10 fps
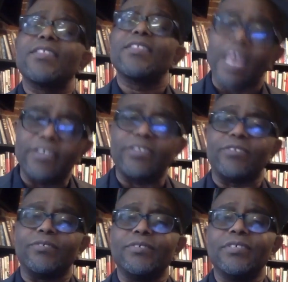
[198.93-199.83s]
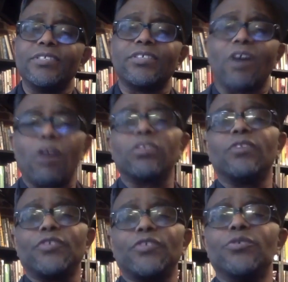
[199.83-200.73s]
Thank you to all
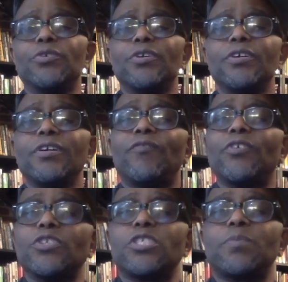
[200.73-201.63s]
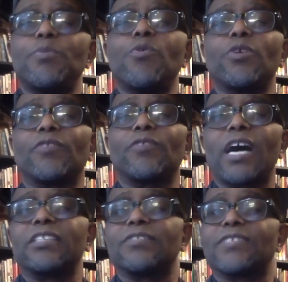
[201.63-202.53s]
of you for your support of
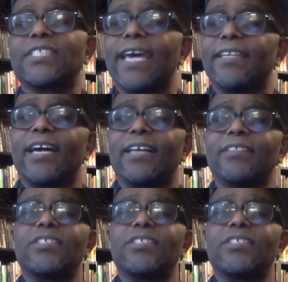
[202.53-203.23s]
College of Staten Island